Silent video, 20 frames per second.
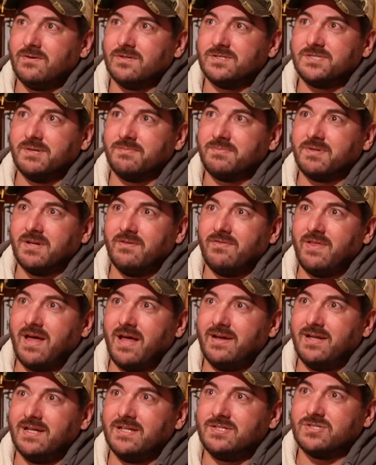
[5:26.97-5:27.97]
something of
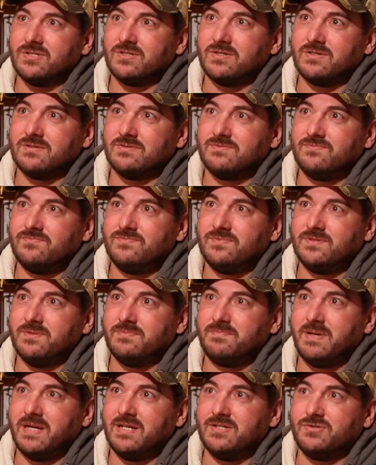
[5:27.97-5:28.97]
that nature to
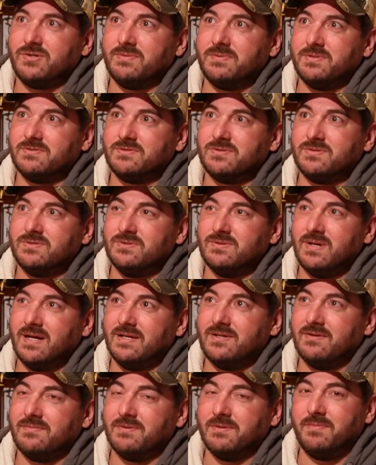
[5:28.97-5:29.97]
pay tribute to
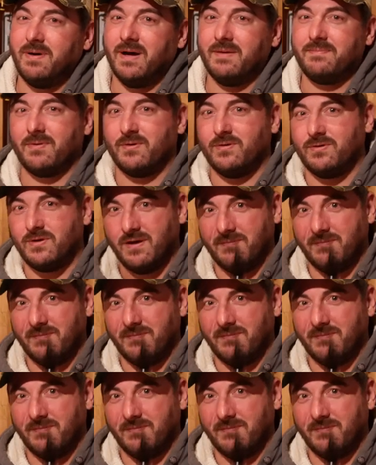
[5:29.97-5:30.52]
N.W. Piper, who